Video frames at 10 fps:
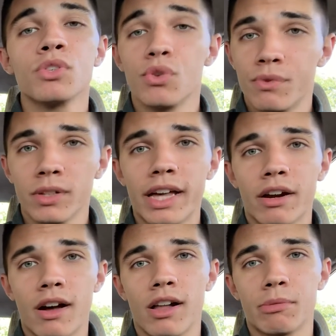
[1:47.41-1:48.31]
you filled out
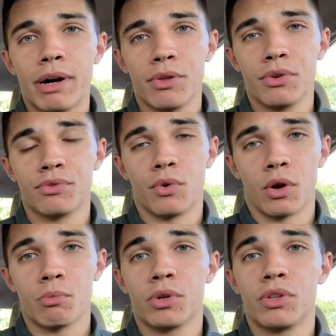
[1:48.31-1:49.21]
an All About You
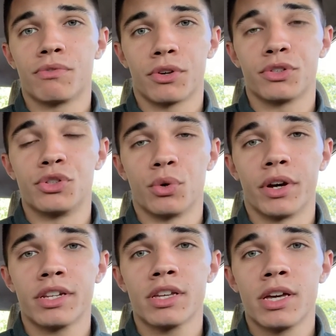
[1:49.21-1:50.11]
form when you first
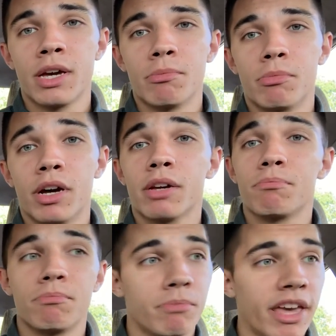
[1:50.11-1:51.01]
joined, but it
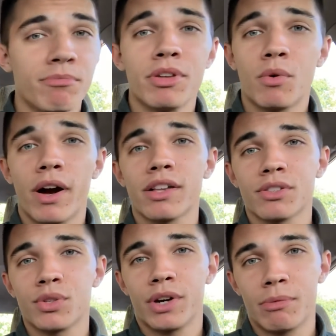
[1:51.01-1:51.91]
may have been a while
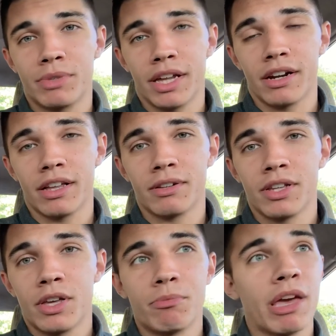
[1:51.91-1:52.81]
since you updated it.
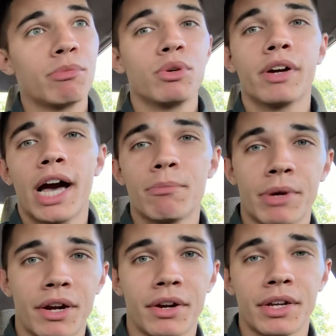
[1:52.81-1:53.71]
Maybe you got
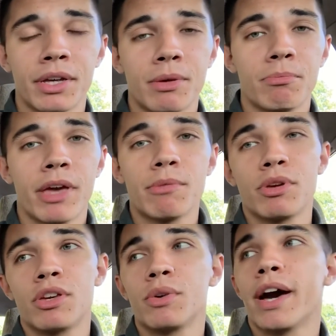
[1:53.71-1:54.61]
married. Maybe
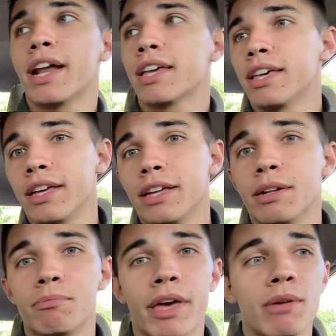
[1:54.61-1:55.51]
you had a kid.
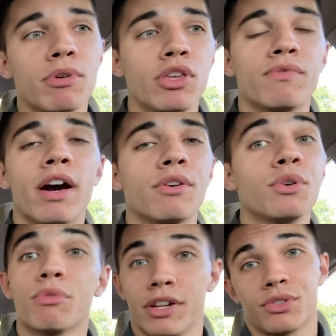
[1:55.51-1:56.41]
Maybe you found a
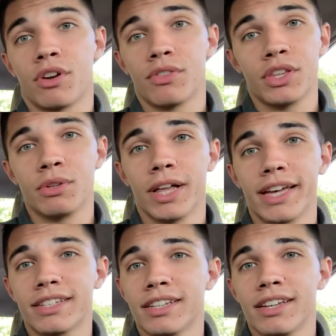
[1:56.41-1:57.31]
new restaurant that you
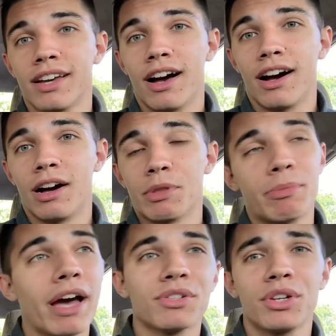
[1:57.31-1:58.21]
liked. Um, in the
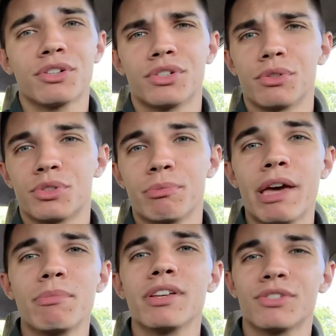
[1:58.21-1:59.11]
past year or two. So
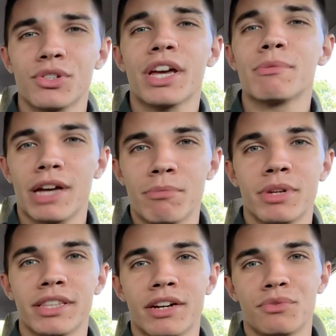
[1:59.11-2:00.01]
maybe it's just time to
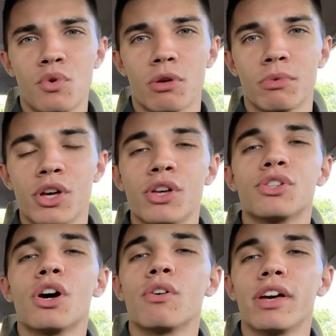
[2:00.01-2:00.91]
update that form.
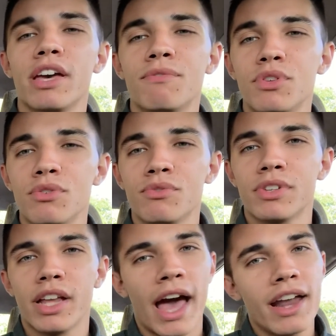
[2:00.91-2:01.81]
So if you've
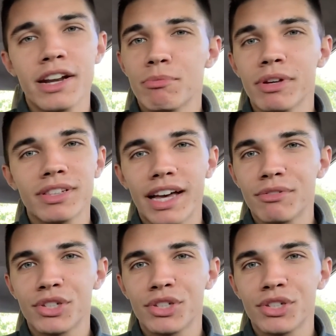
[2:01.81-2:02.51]
had any big life